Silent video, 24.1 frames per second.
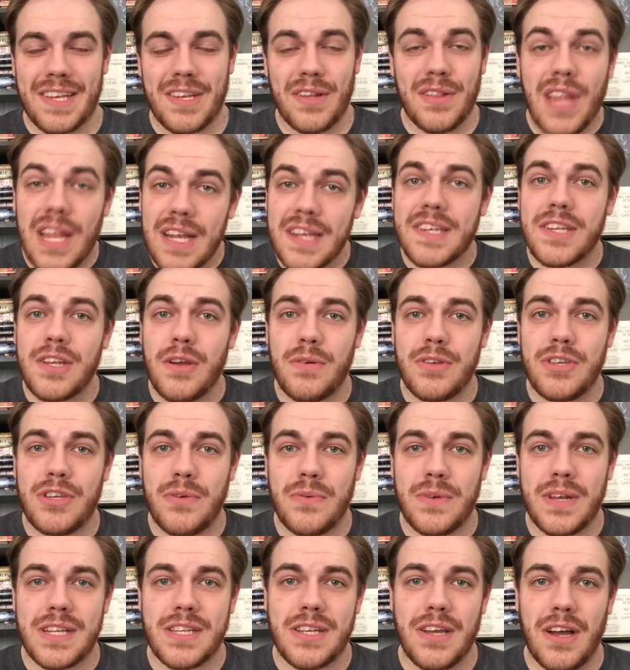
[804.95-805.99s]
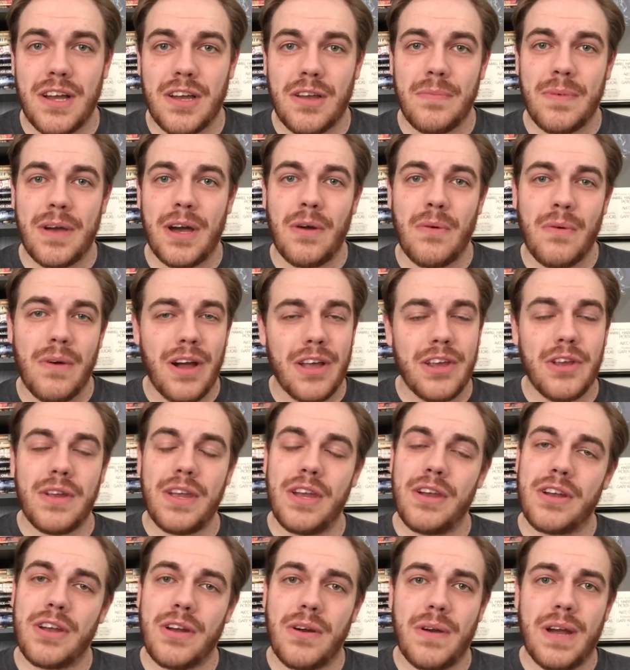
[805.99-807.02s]
So let us know what you want to talk about. While you're
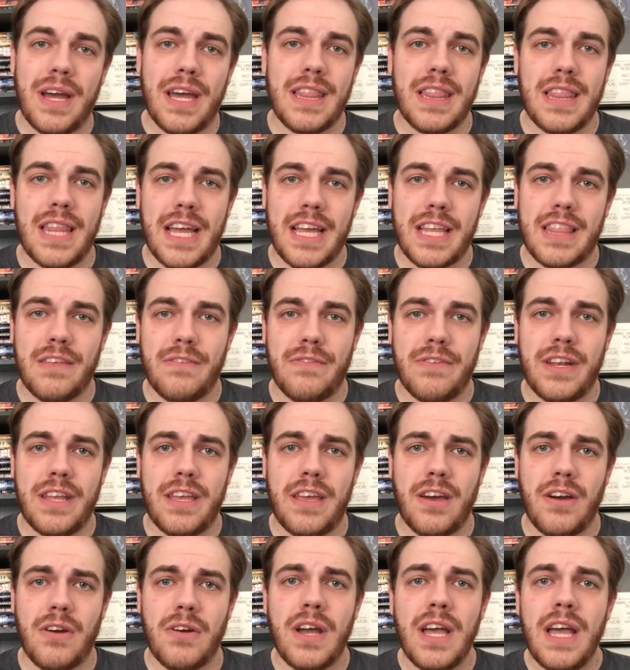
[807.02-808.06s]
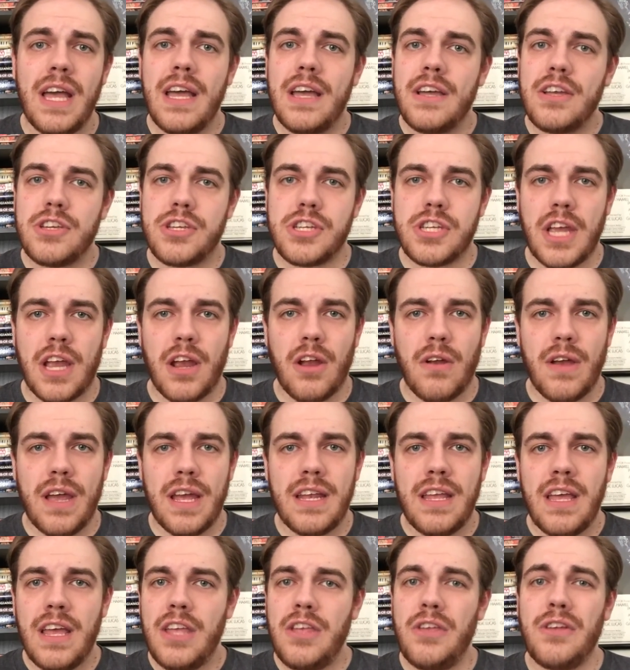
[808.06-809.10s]
here, go ahead, like the video, share it.